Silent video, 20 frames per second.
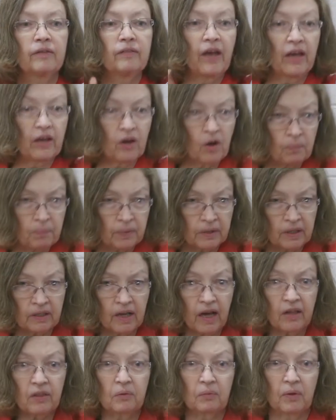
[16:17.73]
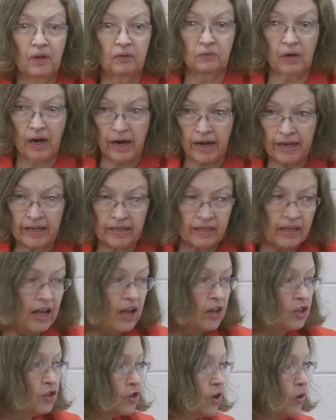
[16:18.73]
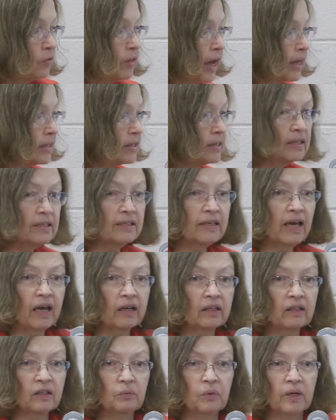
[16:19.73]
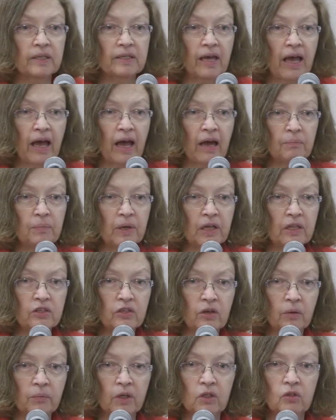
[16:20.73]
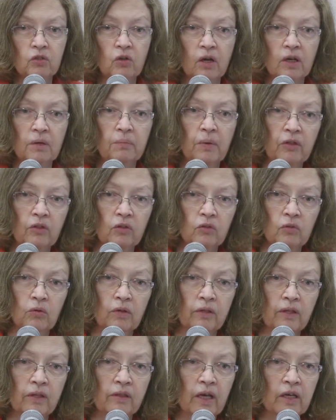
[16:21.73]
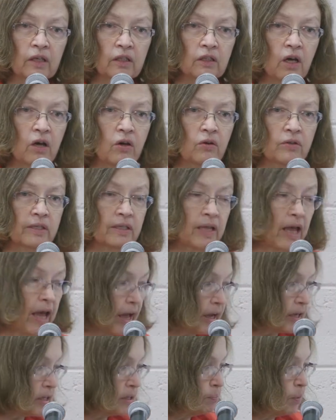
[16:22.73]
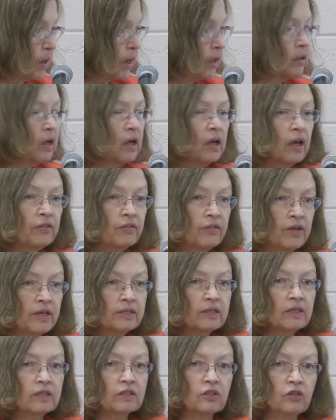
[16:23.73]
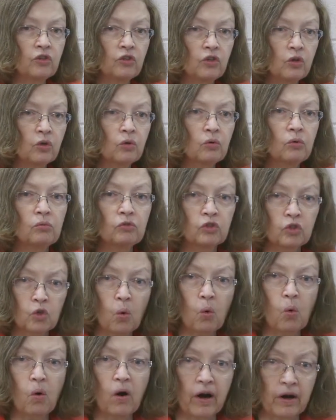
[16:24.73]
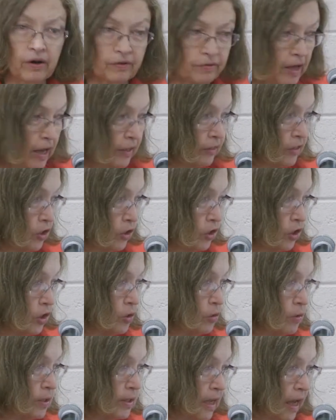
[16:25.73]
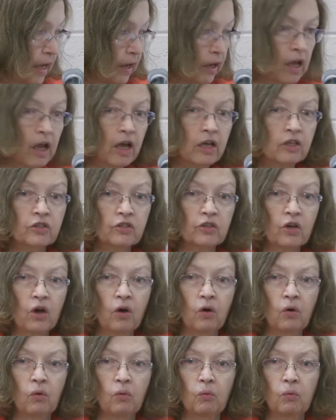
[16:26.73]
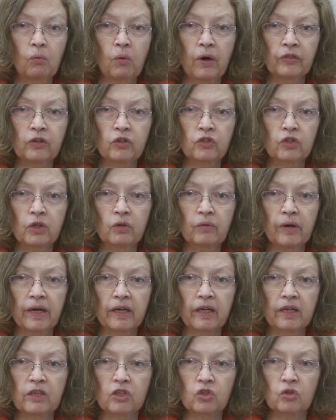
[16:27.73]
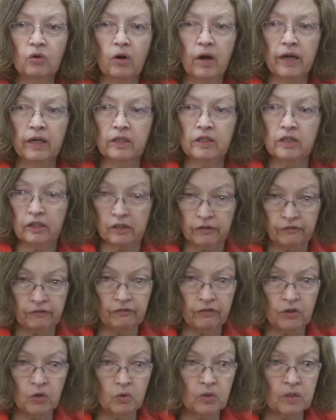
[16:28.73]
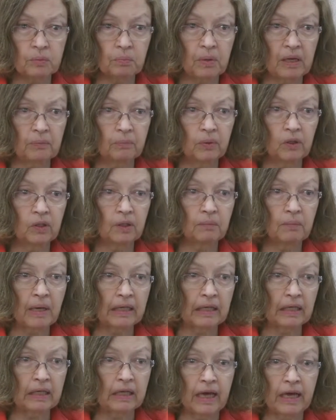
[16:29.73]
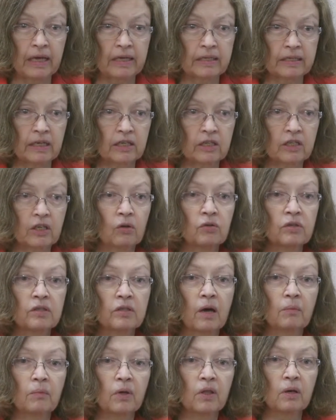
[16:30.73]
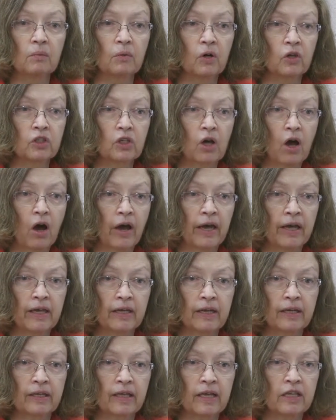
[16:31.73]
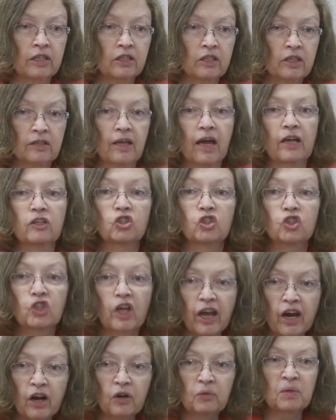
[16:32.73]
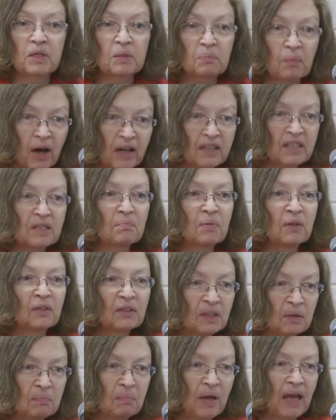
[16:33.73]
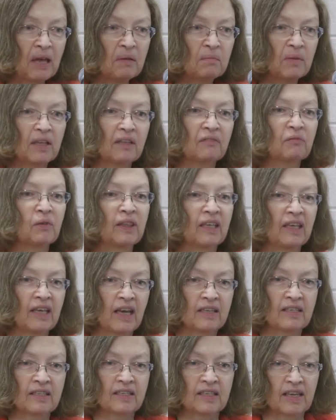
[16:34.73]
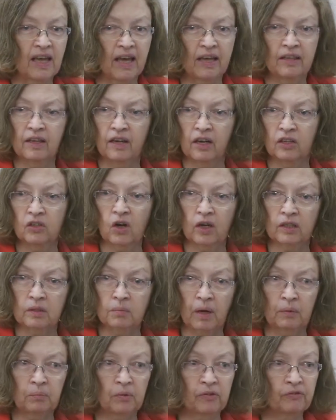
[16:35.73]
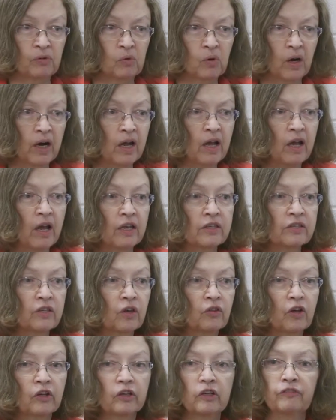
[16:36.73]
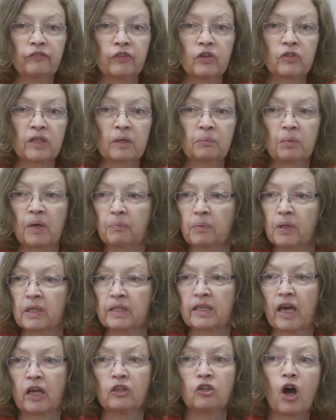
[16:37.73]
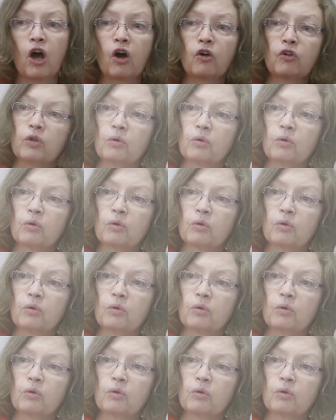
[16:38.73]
They open another one, right? So that's exactly what's happened. So I'm going to talk about the door that they closed next, but this is the new door that they're using. So what they're doing is trying to confuse people in many cases. So some of them are tying it into that shared responsibility payment with the ACA that I talked about before. So they're confusing people and saying, no,